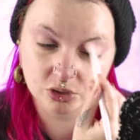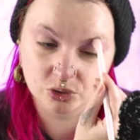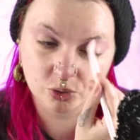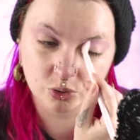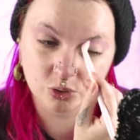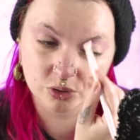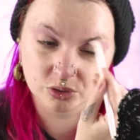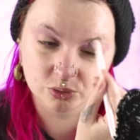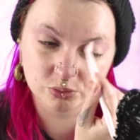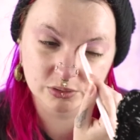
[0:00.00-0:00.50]

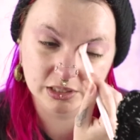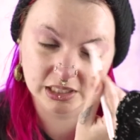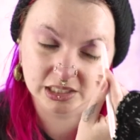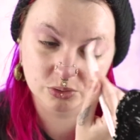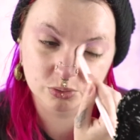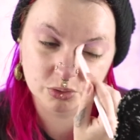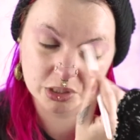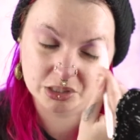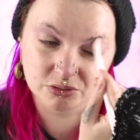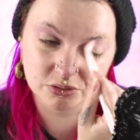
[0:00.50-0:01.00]
or really
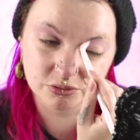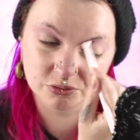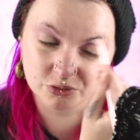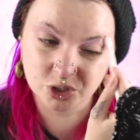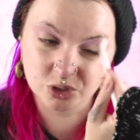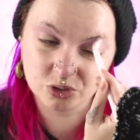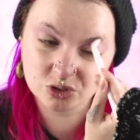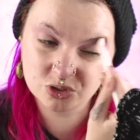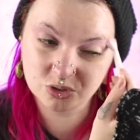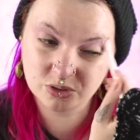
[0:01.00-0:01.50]
read
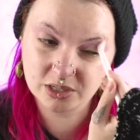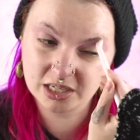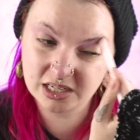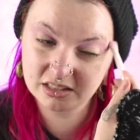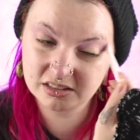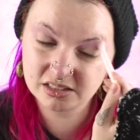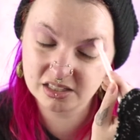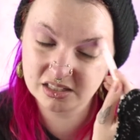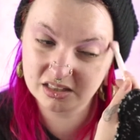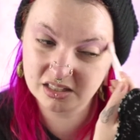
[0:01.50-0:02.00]
reviews or
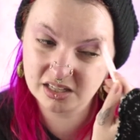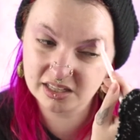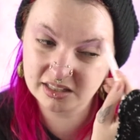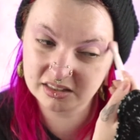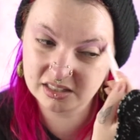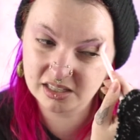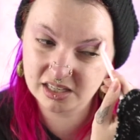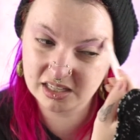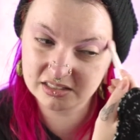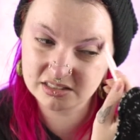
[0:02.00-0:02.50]
anything like
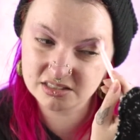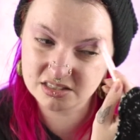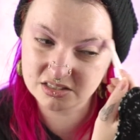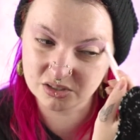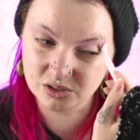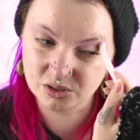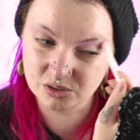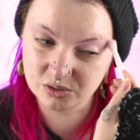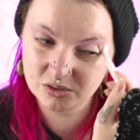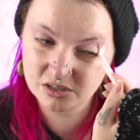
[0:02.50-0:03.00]
that.
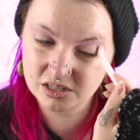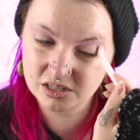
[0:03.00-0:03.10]
So